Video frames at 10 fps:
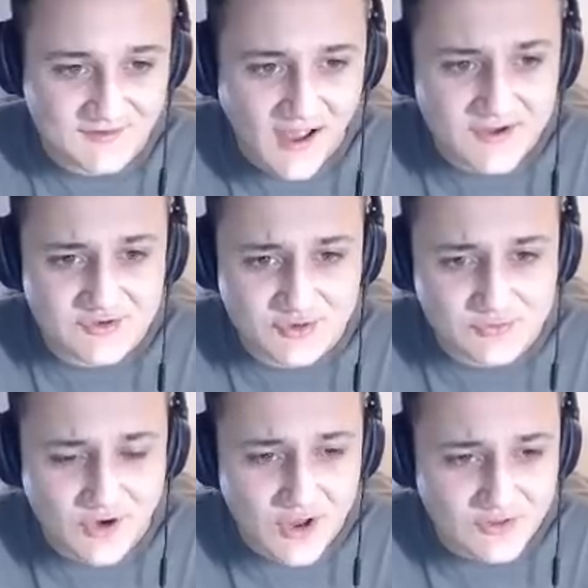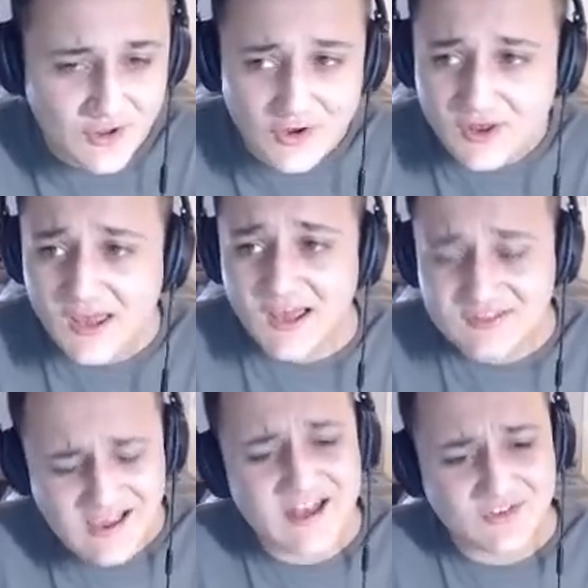not a true girl, dude. He's
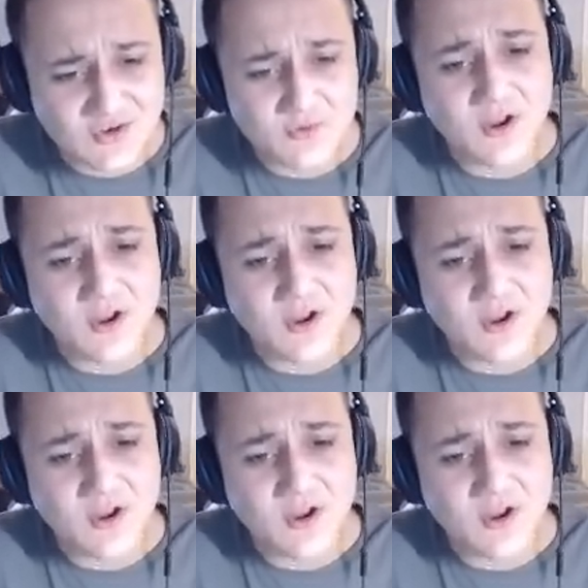not a true